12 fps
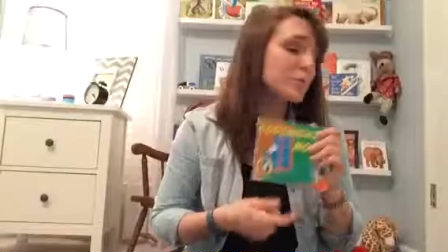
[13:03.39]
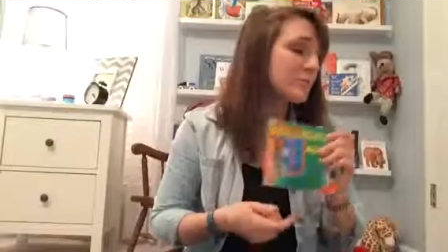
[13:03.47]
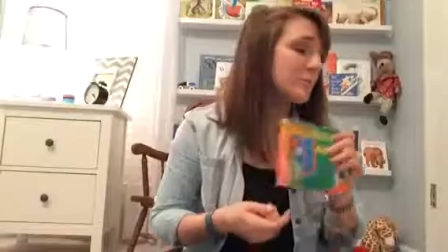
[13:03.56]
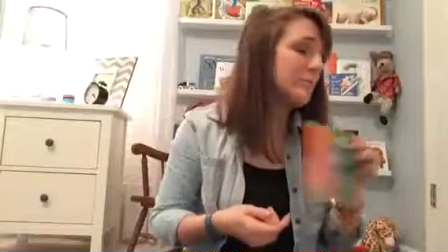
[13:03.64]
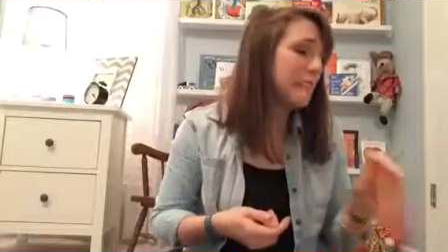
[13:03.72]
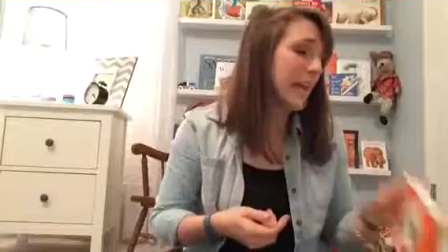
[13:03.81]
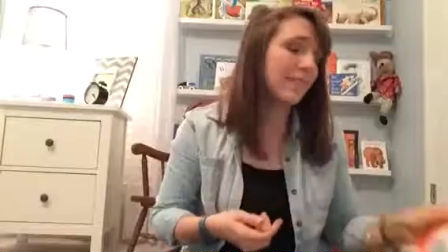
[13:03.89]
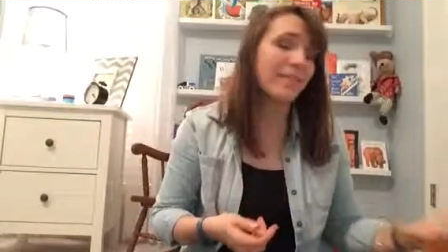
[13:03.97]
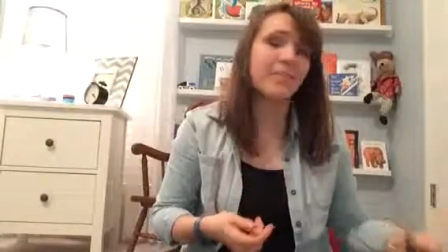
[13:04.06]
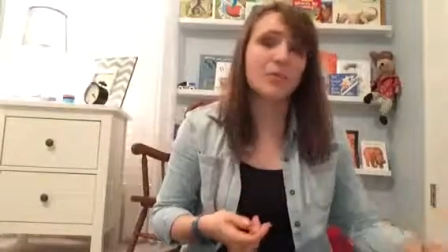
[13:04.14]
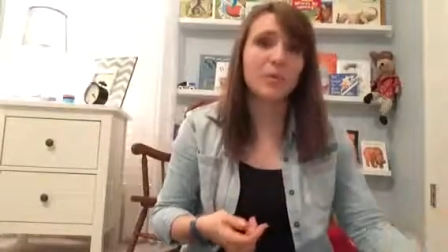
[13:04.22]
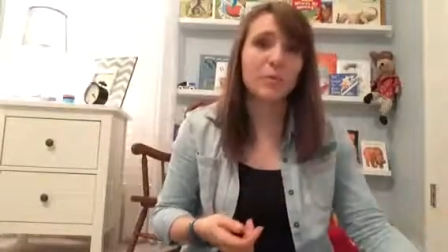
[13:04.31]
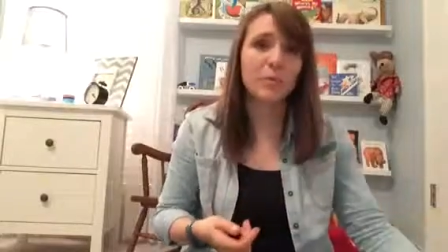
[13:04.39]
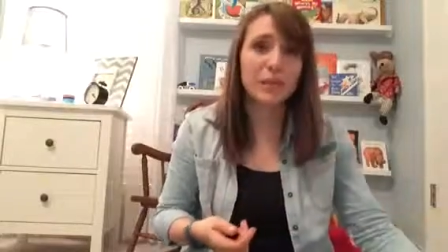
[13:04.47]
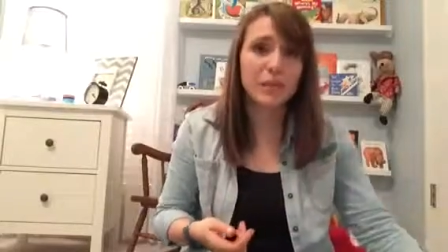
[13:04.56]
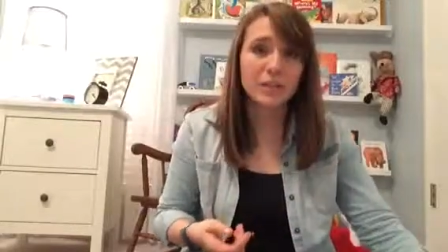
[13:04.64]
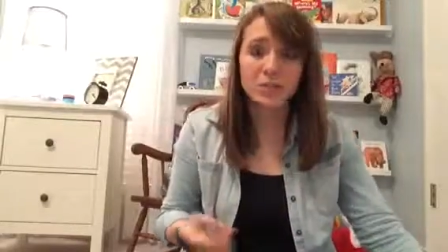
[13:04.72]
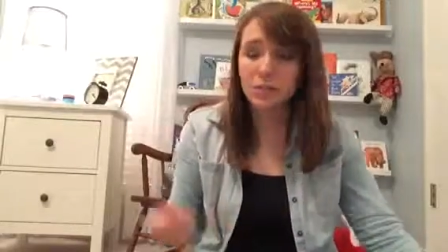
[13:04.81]
to death. If you don't
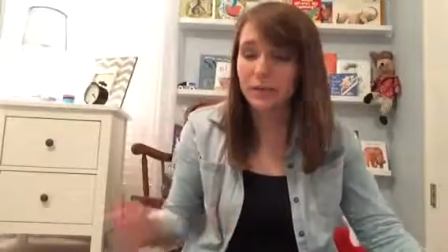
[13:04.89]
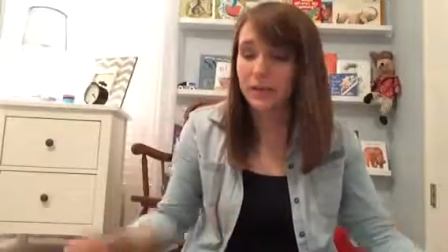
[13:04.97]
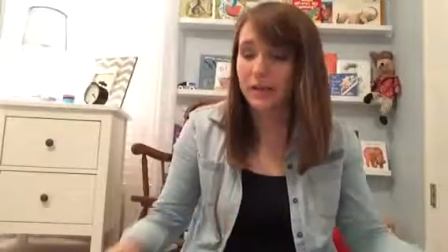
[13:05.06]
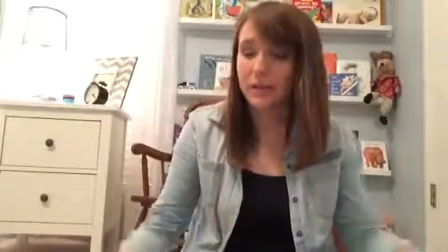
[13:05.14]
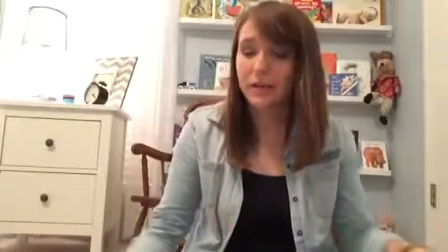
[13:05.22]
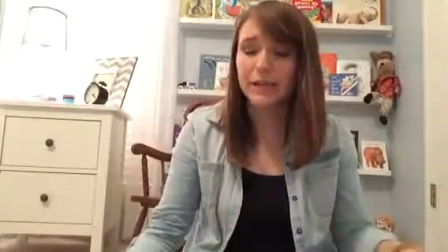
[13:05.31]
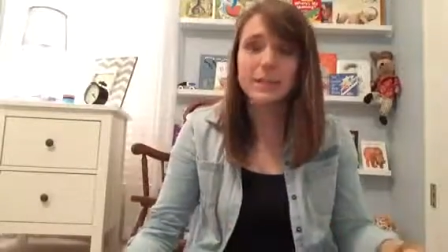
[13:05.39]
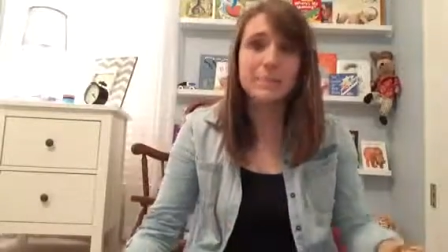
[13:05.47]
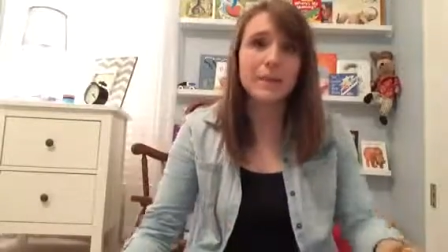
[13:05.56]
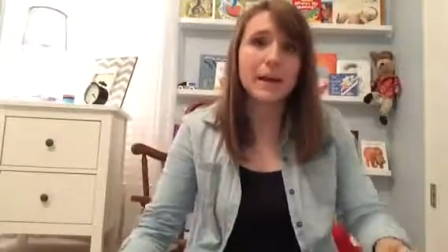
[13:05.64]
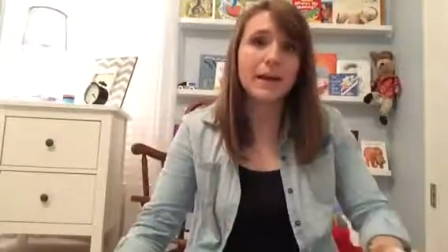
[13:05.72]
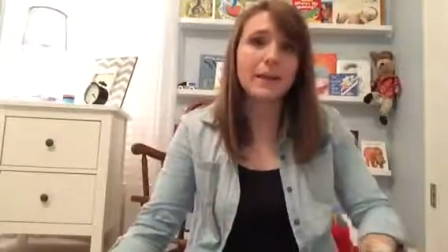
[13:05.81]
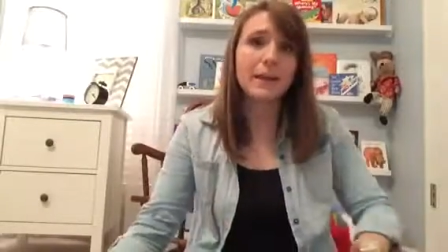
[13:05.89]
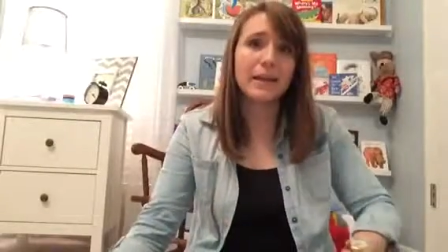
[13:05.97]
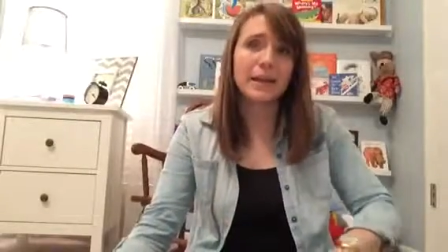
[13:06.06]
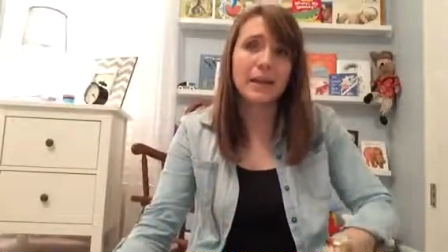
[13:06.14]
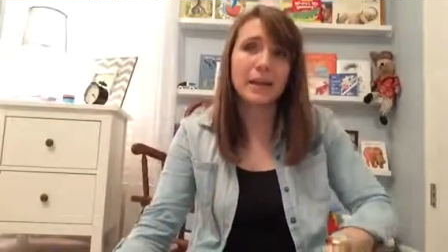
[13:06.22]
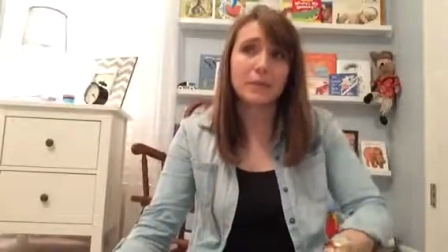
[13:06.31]
read it to him at night, he gets mad.
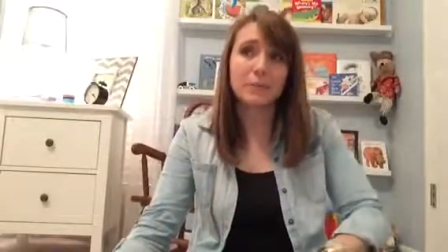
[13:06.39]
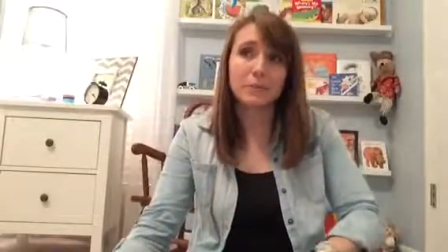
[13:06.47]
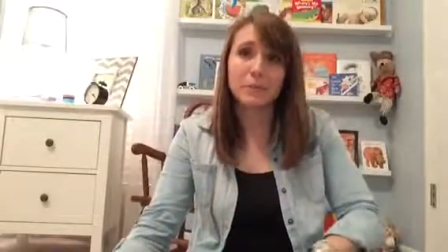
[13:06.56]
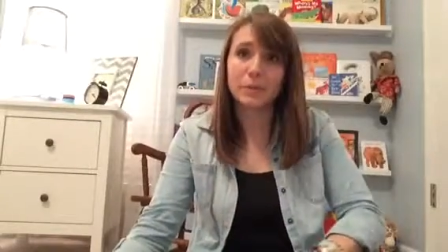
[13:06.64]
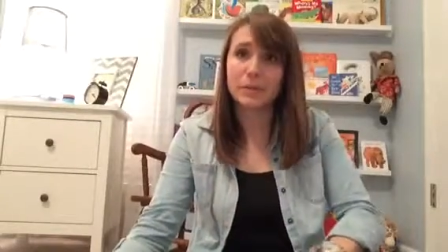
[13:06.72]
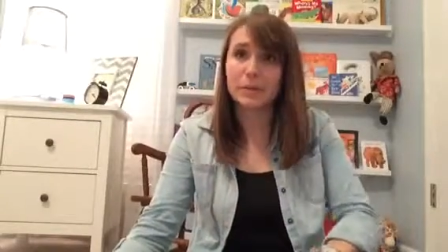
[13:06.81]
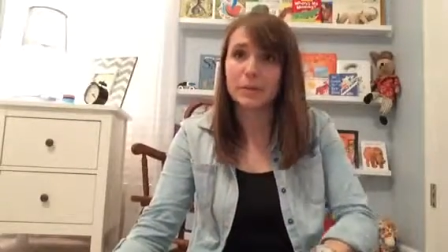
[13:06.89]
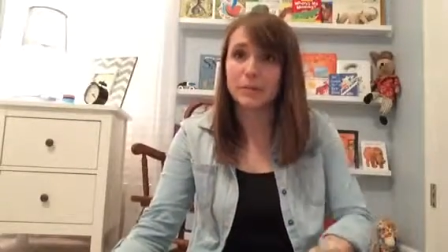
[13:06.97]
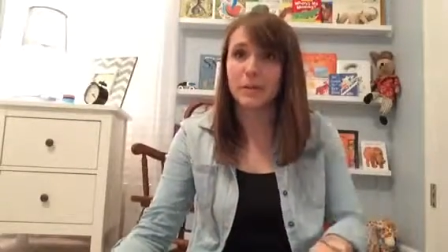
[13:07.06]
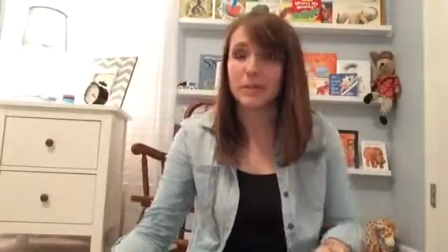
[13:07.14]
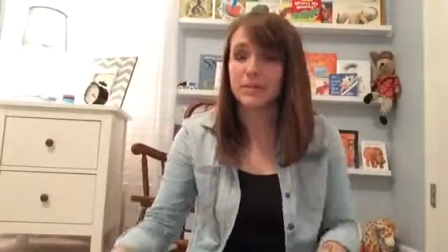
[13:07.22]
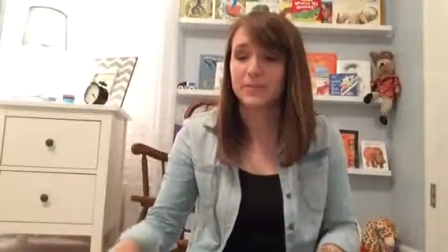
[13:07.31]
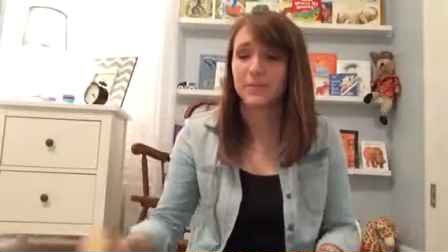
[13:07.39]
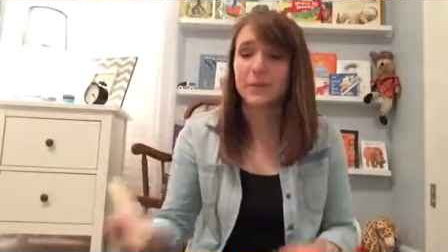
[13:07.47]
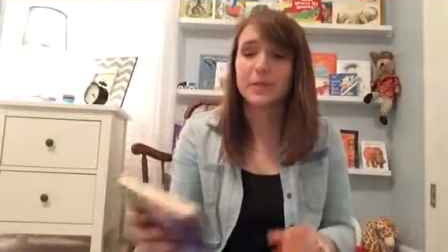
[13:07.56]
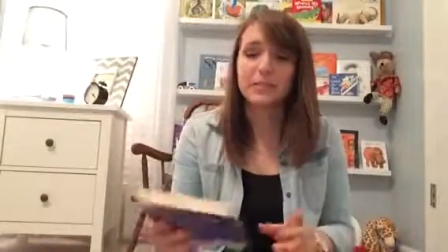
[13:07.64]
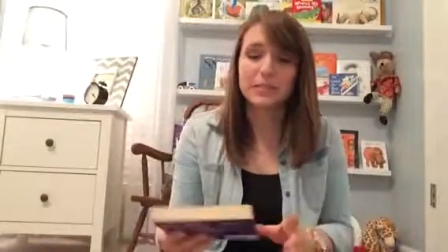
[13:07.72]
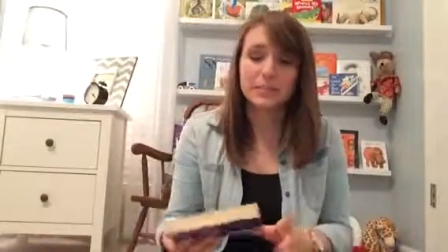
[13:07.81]
And I hadn't been reading it the past few
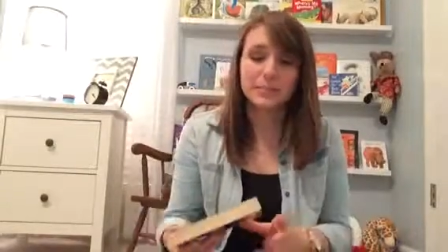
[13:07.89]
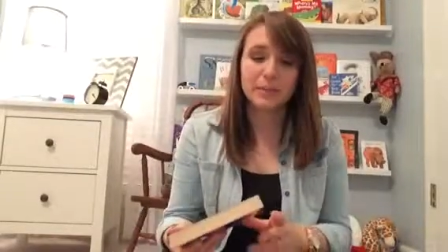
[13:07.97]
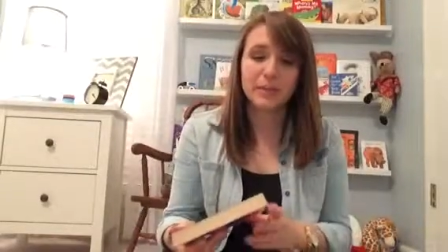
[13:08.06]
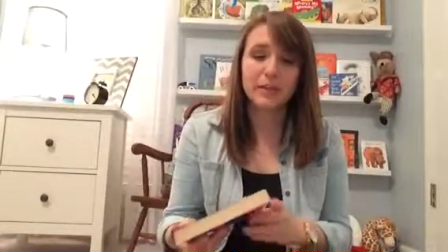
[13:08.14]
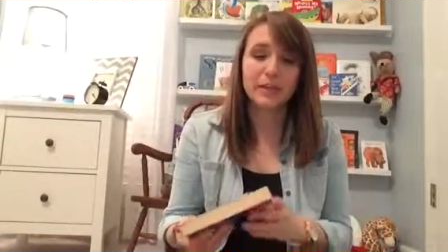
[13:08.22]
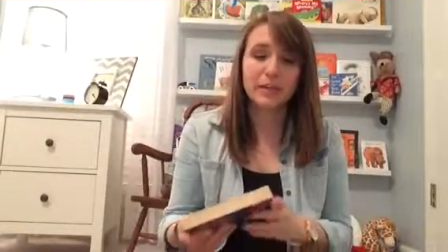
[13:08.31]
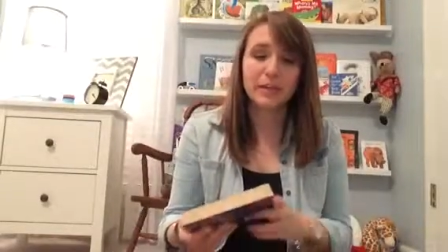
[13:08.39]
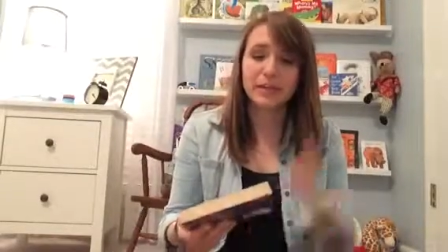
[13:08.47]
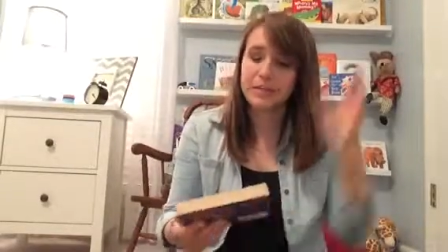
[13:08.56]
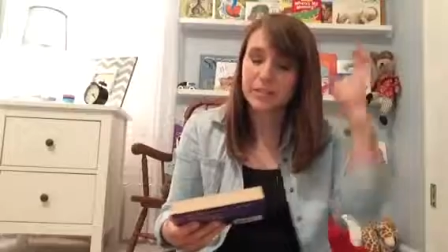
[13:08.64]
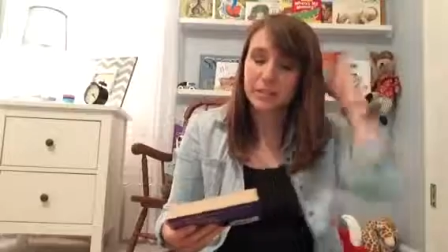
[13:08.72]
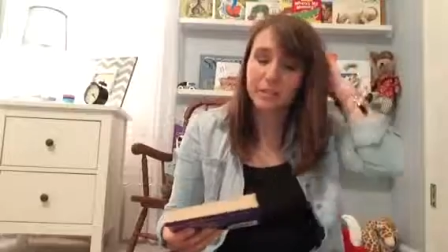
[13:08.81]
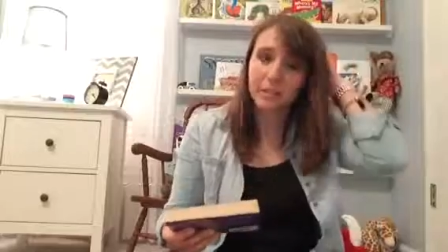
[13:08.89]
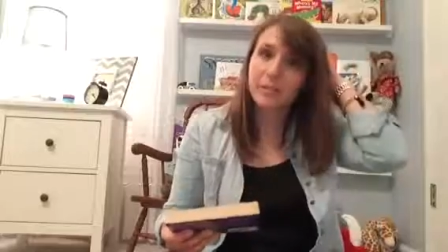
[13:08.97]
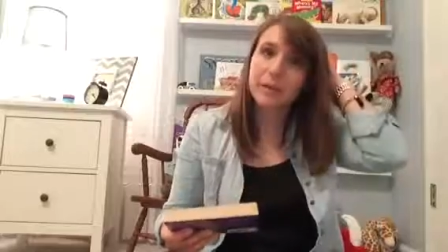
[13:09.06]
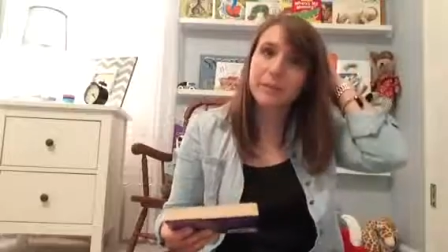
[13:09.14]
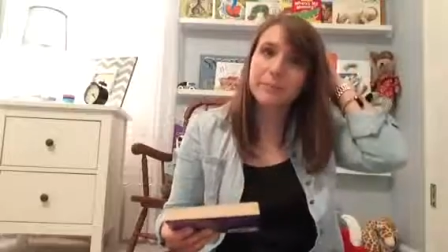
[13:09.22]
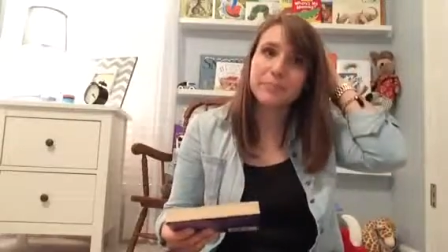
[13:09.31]
nights, and he's been getting kind of irritated
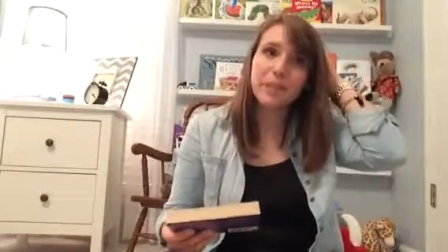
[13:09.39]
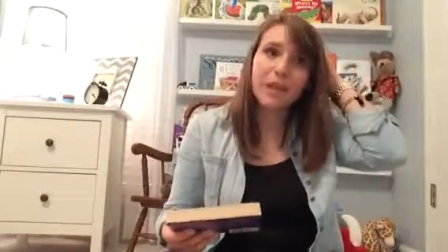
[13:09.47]
with me.